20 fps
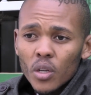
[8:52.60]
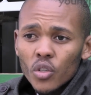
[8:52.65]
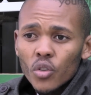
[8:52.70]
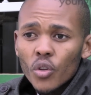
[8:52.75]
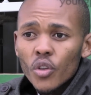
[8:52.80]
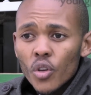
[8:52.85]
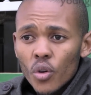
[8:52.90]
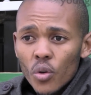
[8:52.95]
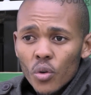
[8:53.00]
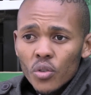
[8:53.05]

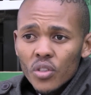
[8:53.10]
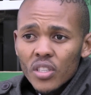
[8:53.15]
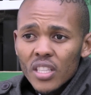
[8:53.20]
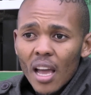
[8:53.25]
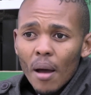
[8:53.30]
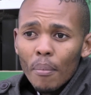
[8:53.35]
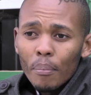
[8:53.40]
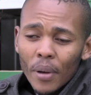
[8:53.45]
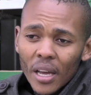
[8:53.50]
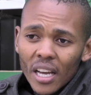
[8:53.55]
to use
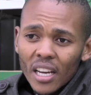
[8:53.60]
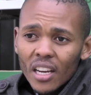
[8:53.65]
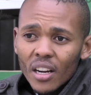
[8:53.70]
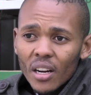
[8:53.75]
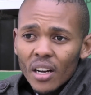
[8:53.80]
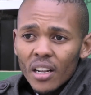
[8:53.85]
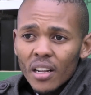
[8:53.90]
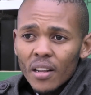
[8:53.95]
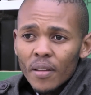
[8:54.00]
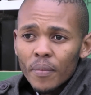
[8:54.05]
their
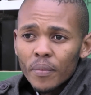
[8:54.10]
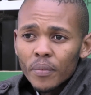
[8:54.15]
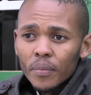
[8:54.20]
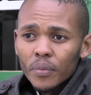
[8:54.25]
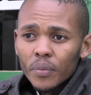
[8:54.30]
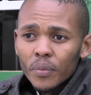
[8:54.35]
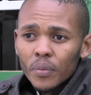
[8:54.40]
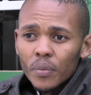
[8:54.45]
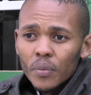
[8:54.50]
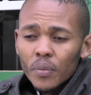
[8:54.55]
bakery
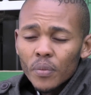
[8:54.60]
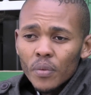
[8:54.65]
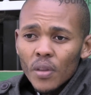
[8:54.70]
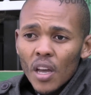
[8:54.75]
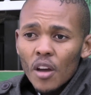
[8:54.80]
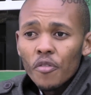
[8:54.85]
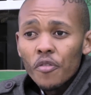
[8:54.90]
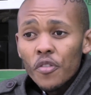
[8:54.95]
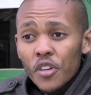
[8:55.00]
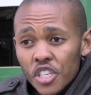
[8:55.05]

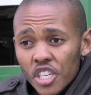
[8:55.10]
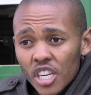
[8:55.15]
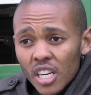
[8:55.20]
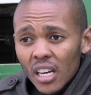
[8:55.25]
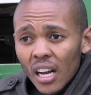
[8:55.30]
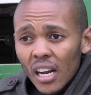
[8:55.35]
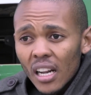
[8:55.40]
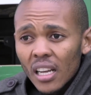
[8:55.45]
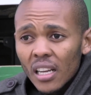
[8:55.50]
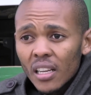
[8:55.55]

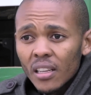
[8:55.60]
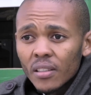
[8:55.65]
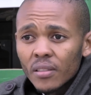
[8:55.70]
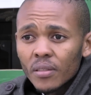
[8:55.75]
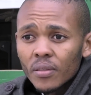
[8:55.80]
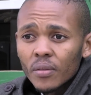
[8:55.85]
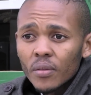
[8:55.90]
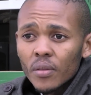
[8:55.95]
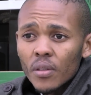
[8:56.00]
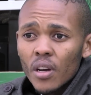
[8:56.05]
efficiently,
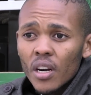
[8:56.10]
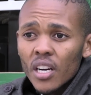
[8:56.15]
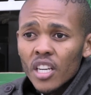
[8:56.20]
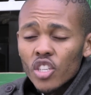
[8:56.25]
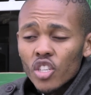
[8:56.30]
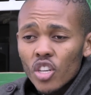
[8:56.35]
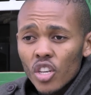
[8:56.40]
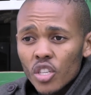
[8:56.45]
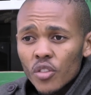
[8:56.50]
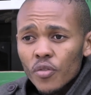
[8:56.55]

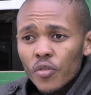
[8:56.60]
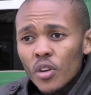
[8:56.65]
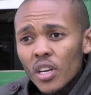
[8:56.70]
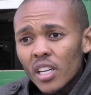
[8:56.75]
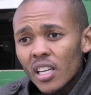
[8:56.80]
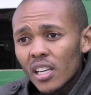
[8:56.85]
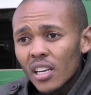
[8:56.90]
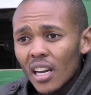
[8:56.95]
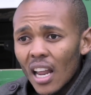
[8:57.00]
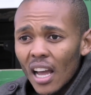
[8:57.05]

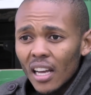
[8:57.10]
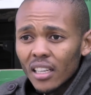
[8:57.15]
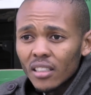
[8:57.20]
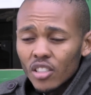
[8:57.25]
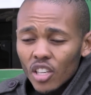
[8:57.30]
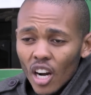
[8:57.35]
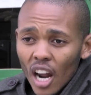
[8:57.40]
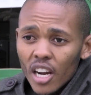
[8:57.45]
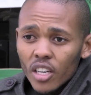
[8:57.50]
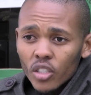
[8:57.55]
resourcefully, like
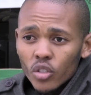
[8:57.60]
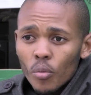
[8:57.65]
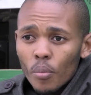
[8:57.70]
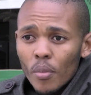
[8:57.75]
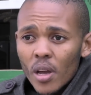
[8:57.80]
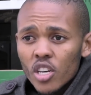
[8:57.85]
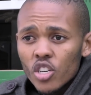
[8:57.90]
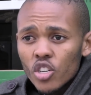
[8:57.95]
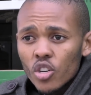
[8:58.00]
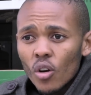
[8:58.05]
trying to
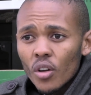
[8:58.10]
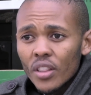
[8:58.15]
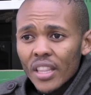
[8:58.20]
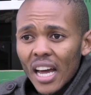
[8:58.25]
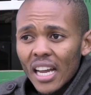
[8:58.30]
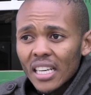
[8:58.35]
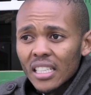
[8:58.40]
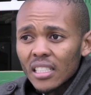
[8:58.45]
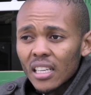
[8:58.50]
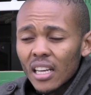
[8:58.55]
make sure
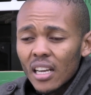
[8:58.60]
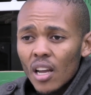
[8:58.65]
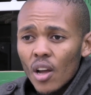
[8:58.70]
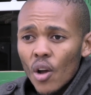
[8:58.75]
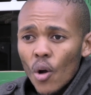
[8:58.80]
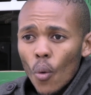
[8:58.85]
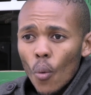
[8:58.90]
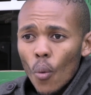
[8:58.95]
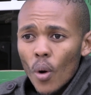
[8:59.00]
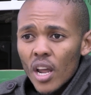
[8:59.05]
that
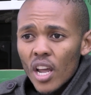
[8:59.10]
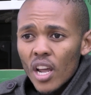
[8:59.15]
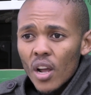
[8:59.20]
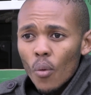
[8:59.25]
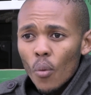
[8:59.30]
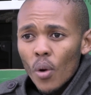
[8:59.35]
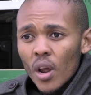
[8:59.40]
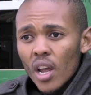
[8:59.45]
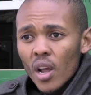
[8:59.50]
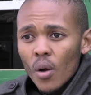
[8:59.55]
we,
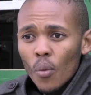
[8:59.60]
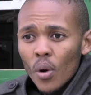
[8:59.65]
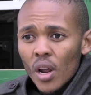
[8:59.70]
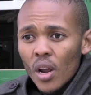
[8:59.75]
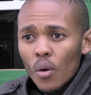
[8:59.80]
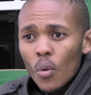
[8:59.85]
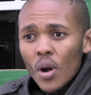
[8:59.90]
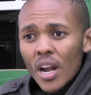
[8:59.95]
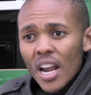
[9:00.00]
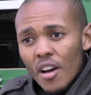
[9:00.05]
we,
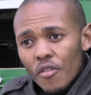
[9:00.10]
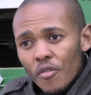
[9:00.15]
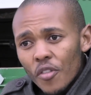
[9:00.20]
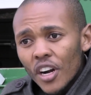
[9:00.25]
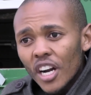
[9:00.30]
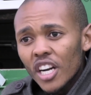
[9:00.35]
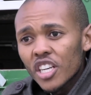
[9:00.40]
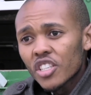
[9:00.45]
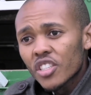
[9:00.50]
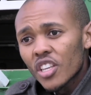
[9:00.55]
we, we
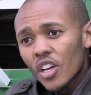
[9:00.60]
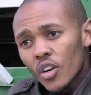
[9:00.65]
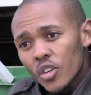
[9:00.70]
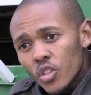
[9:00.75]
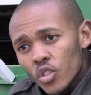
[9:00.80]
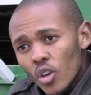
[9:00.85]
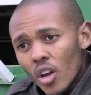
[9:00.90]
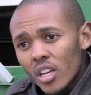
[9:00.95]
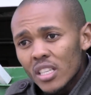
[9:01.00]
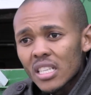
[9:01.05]
leverage the
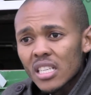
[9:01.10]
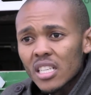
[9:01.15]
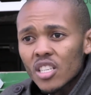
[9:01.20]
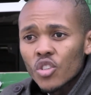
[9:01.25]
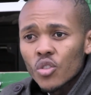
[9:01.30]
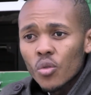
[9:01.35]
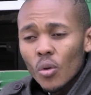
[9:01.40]
resources